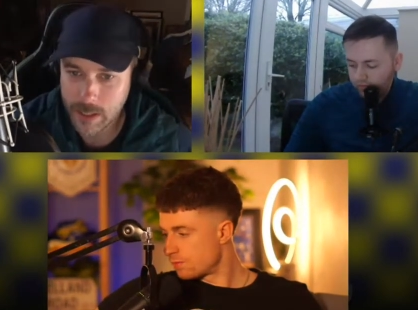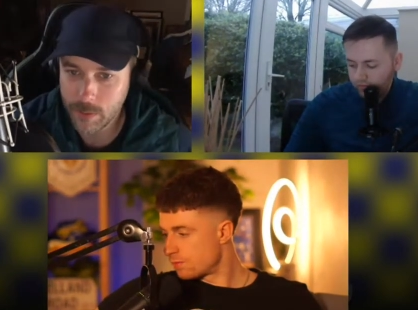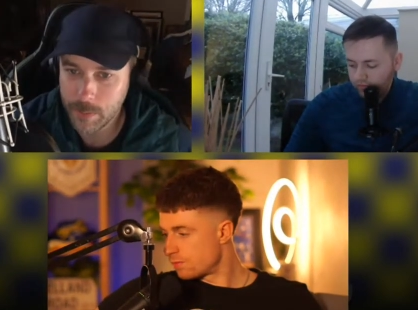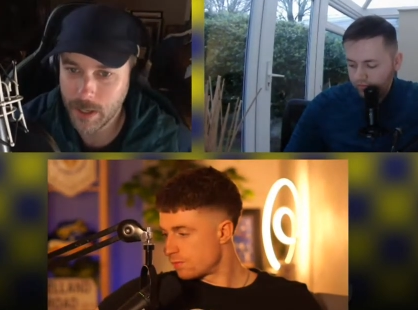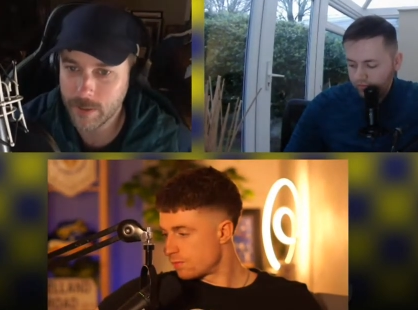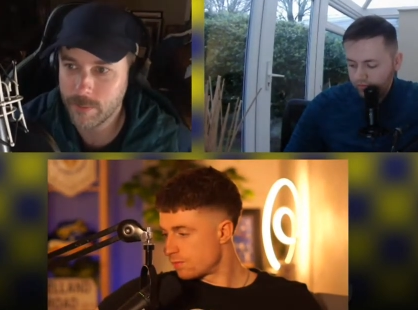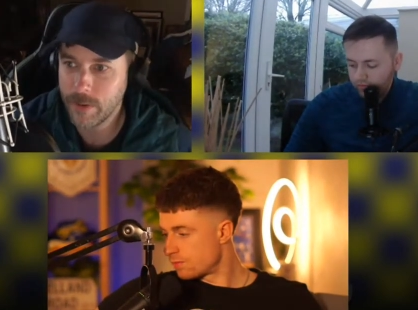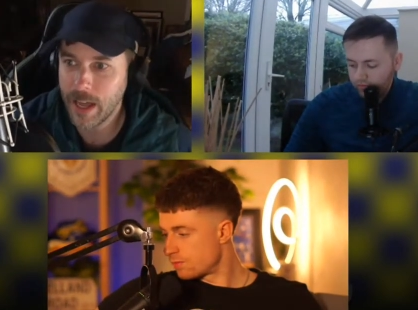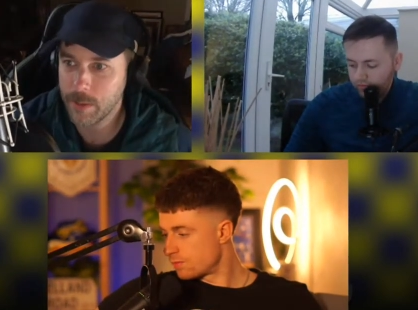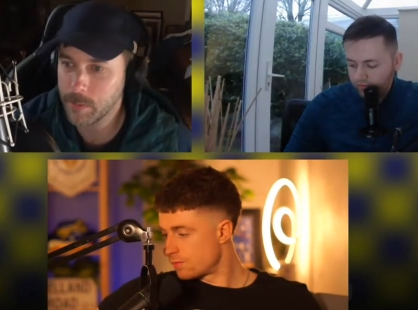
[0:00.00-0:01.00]
Speaker 1: It would be
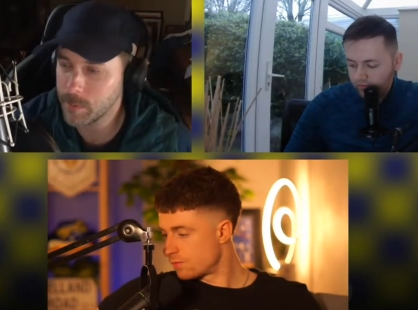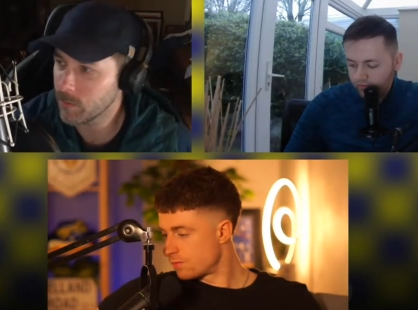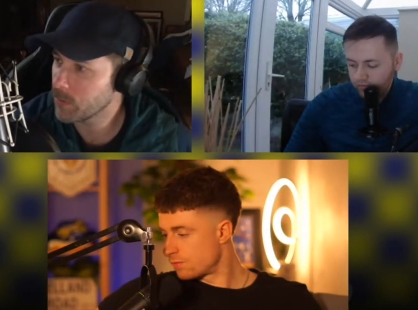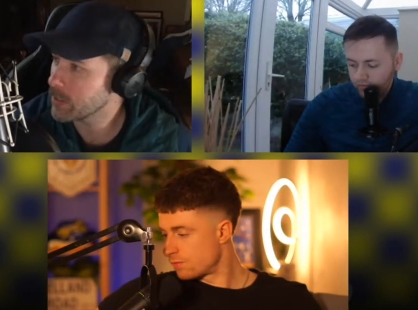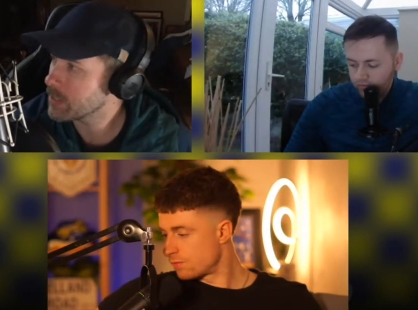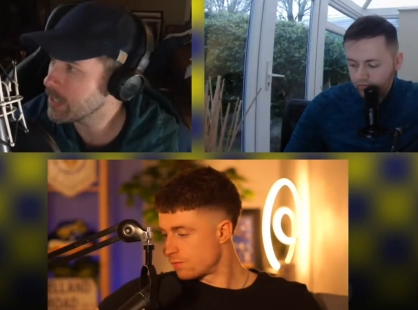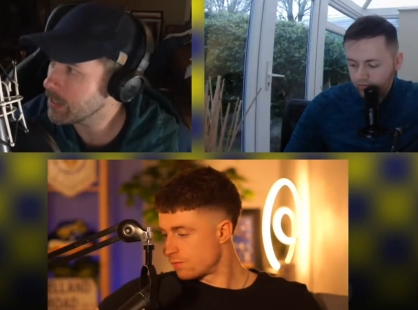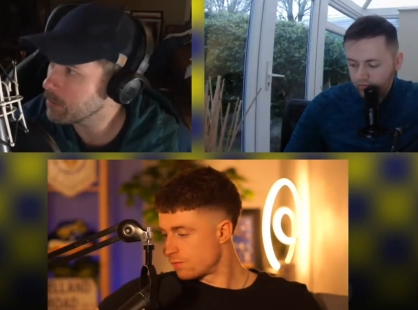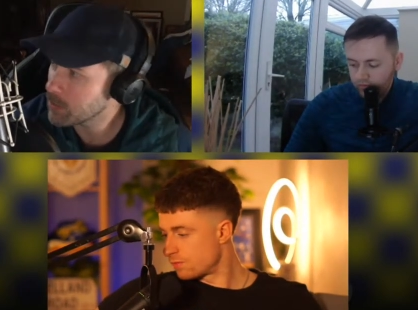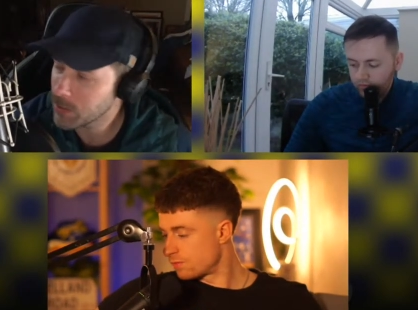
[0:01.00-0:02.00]
unfathomable for the
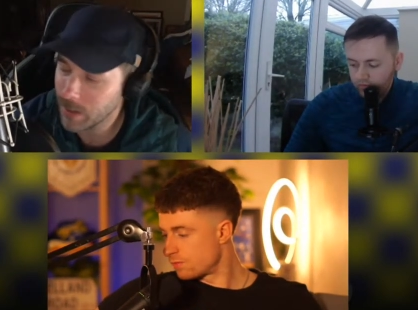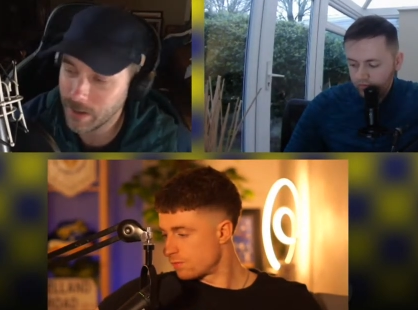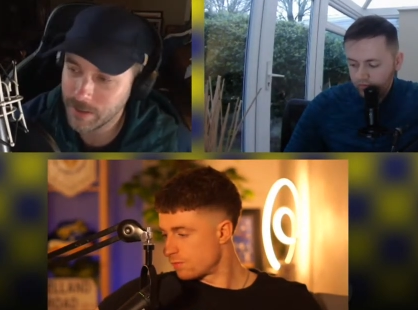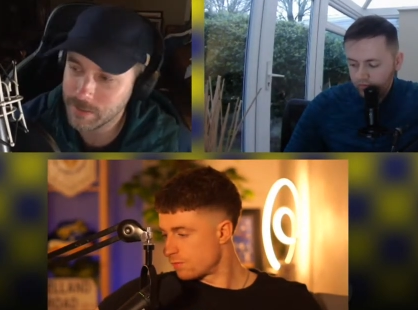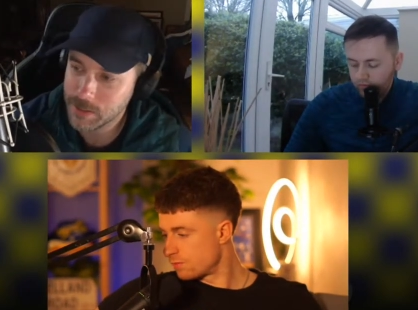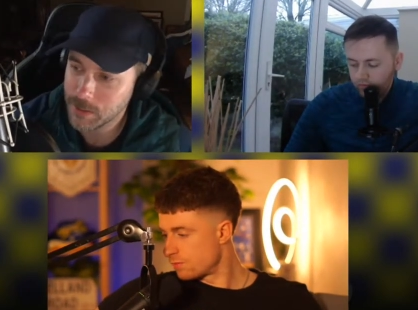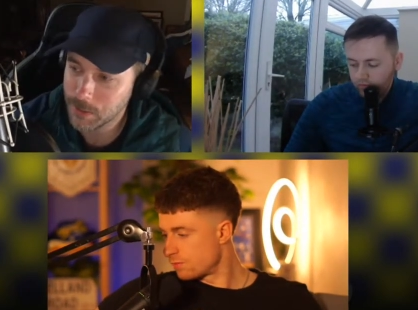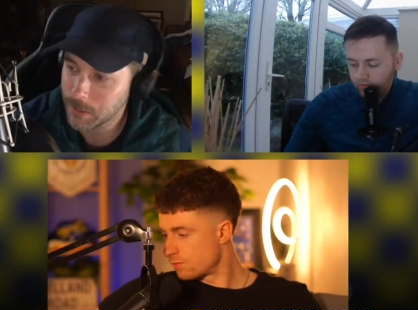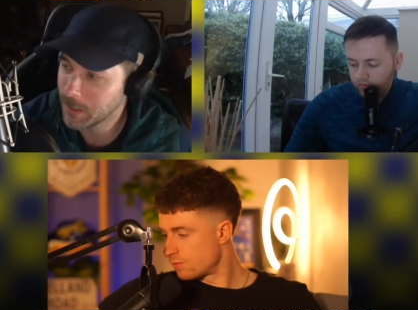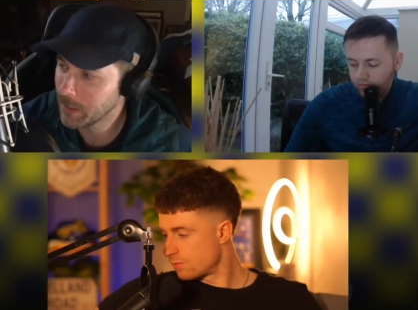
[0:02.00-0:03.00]
team to, uh,
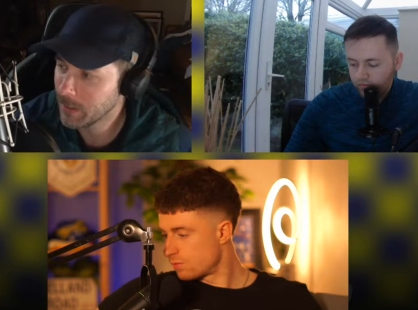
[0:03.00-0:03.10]
to,